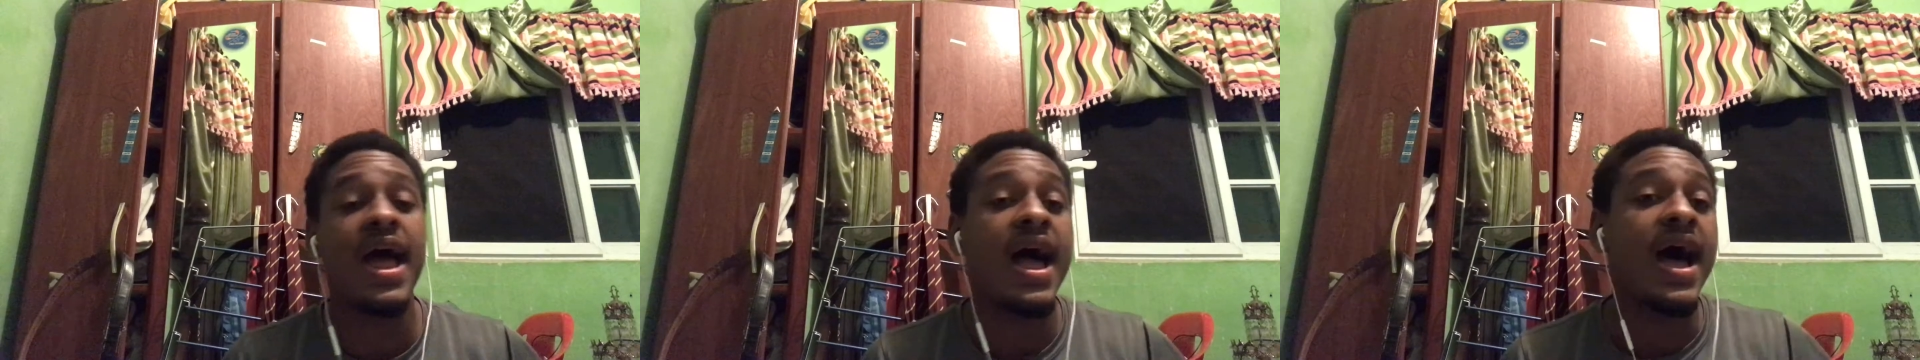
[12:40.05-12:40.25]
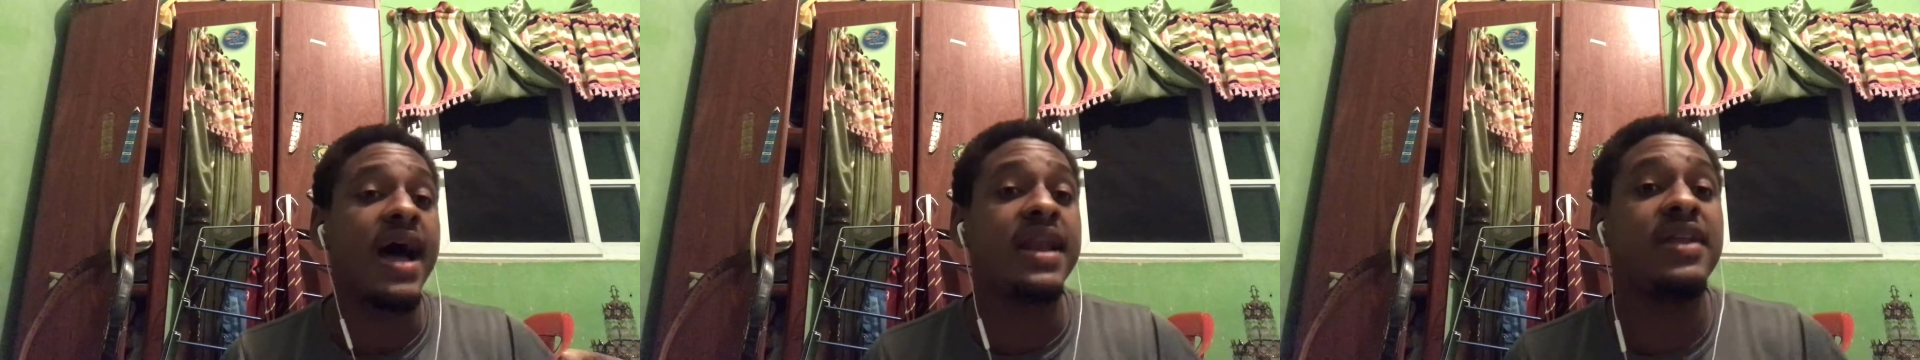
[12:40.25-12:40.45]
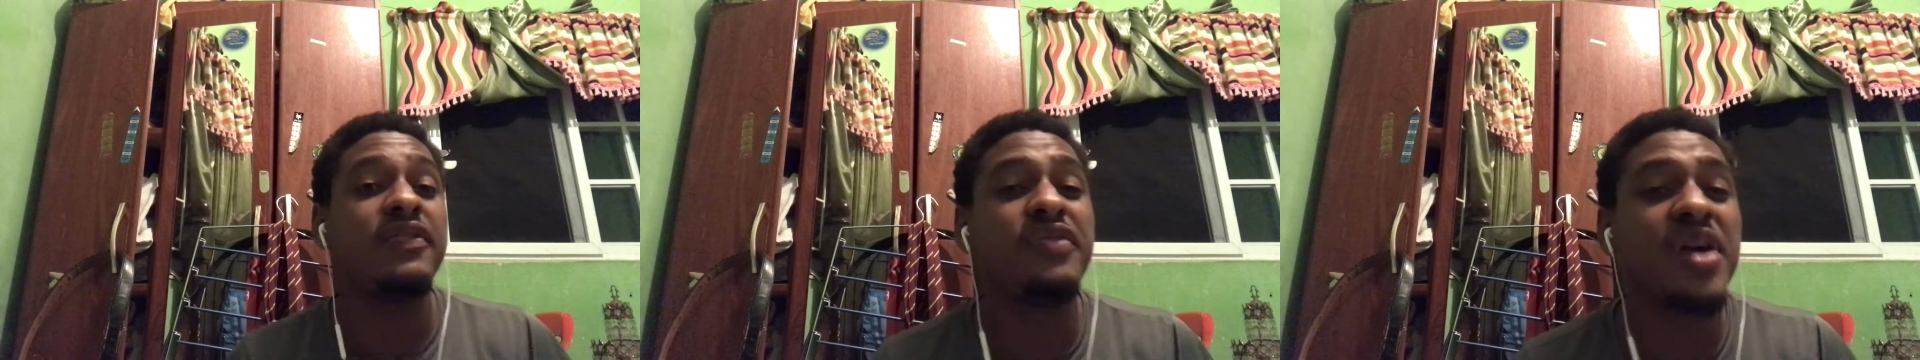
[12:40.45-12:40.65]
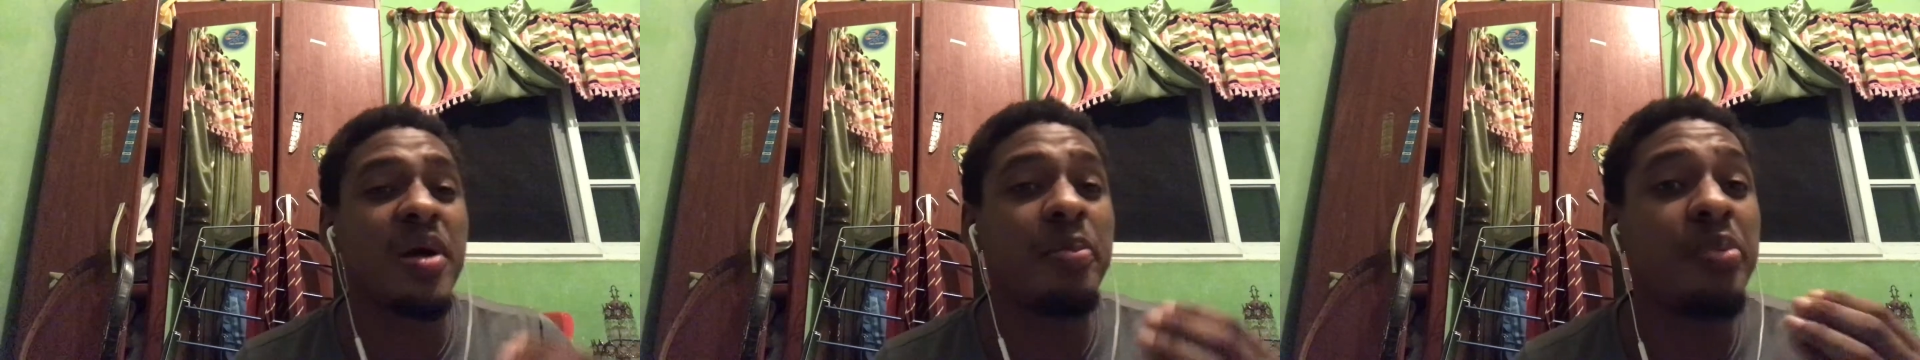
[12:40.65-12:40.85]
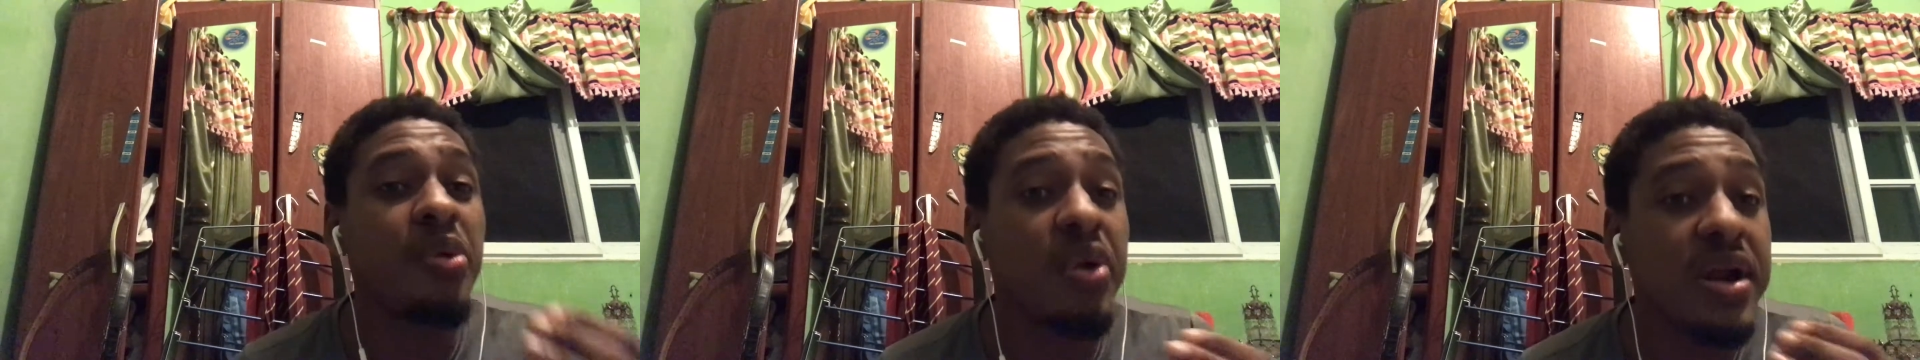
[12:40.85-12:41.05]
And if you're
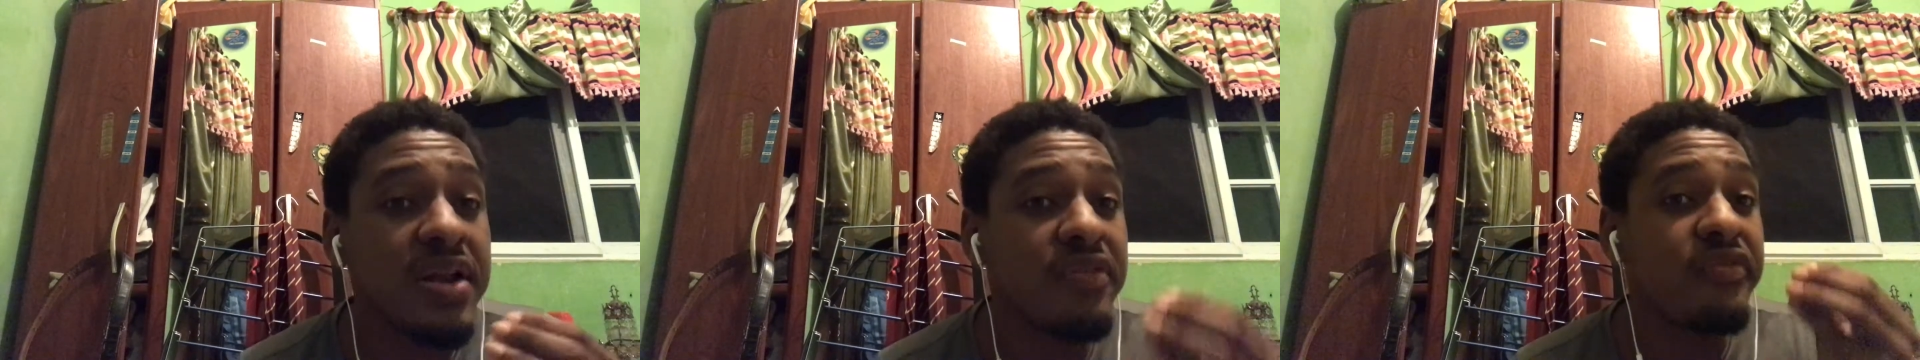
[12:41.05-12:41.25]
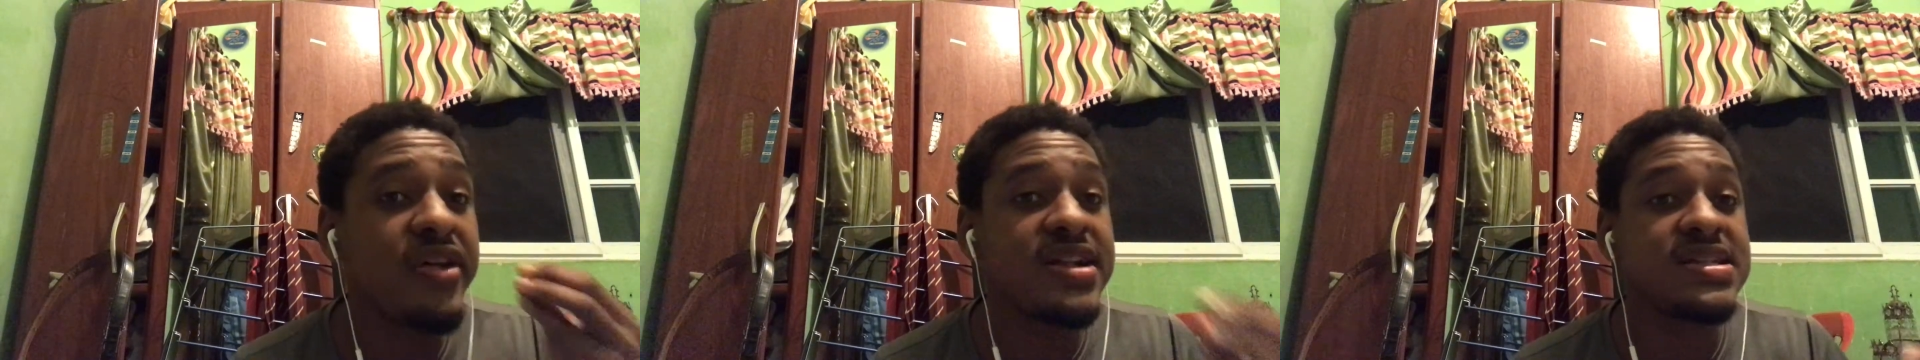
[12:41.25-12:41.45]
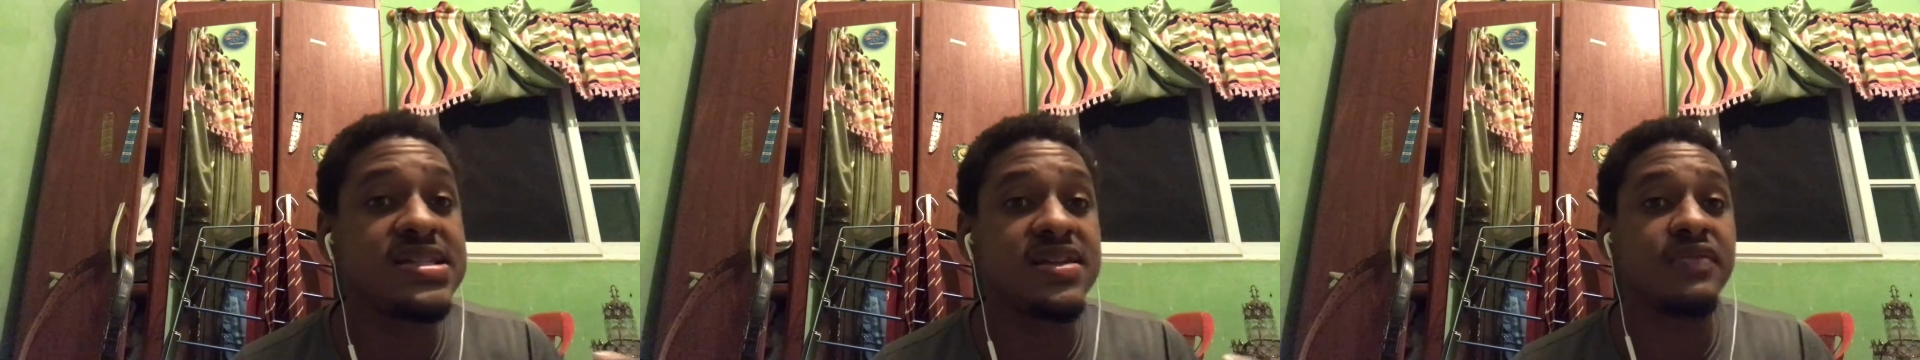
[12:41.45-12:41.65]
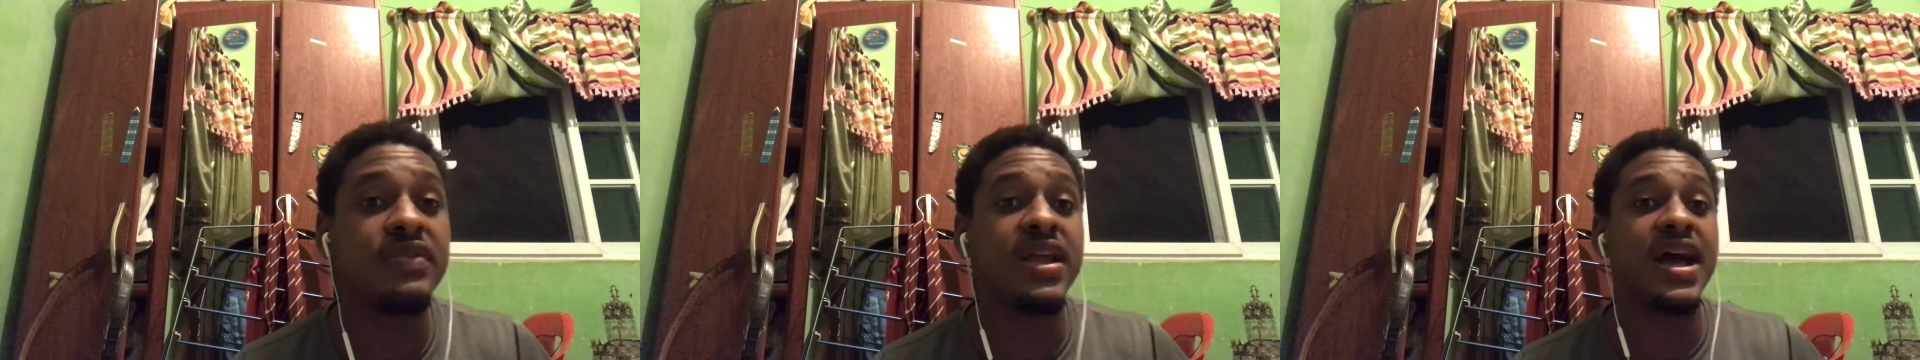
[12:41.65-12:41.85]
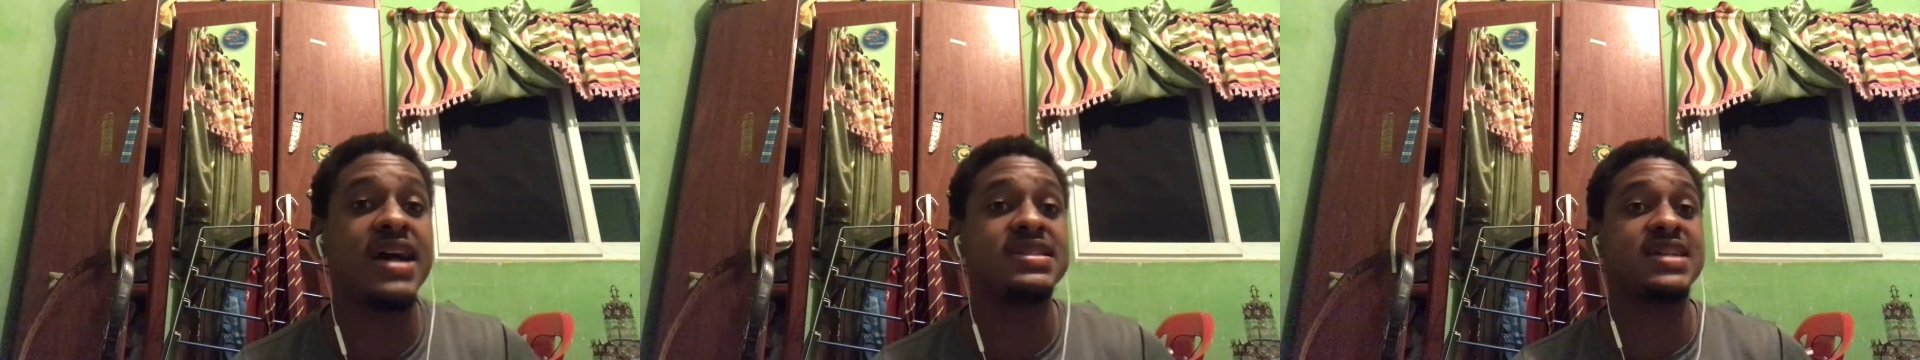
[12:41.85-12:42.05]
poor defensively,
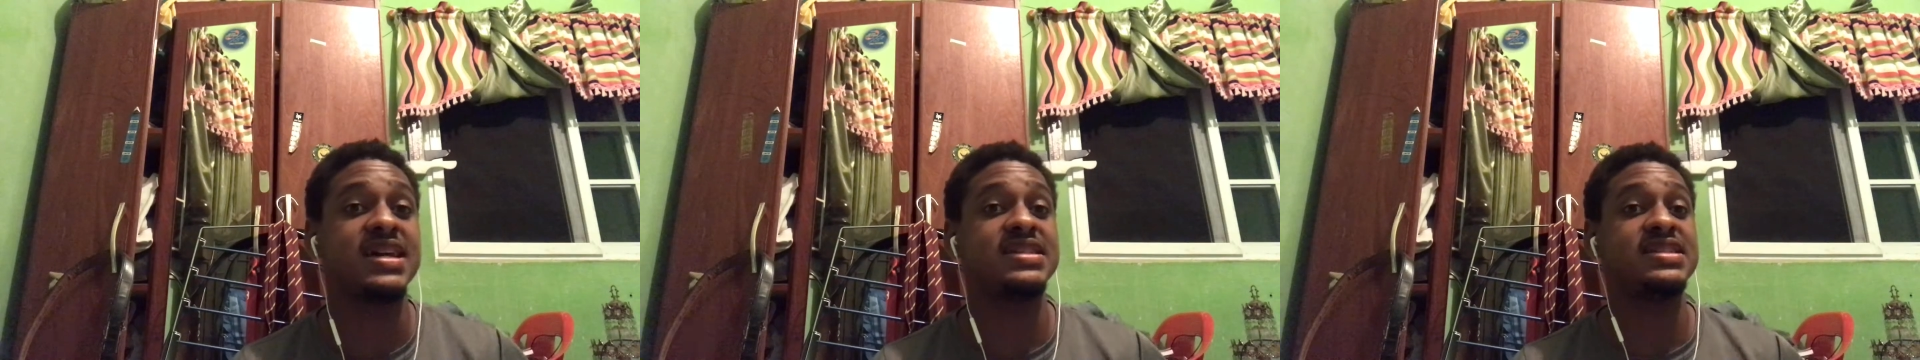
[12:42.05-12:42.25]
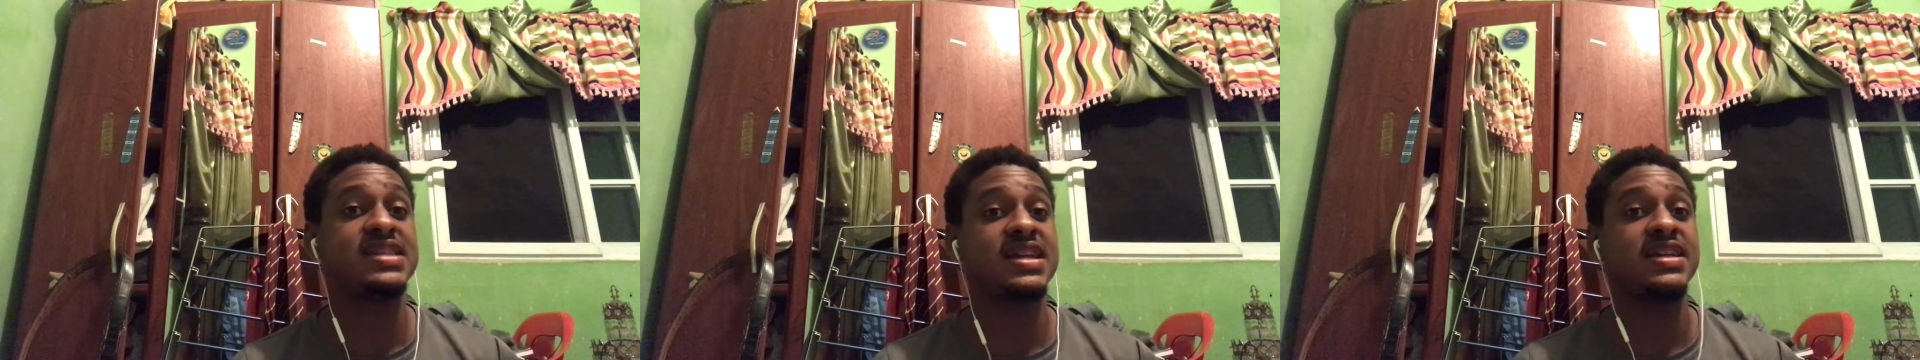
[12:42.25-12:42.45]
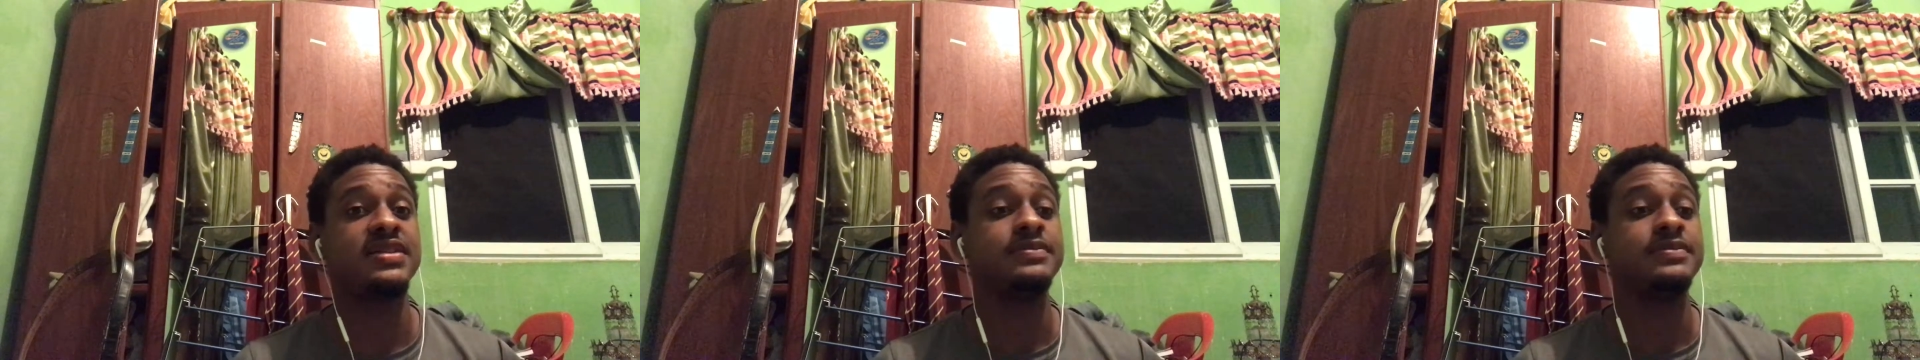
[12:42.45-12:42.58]
as I said,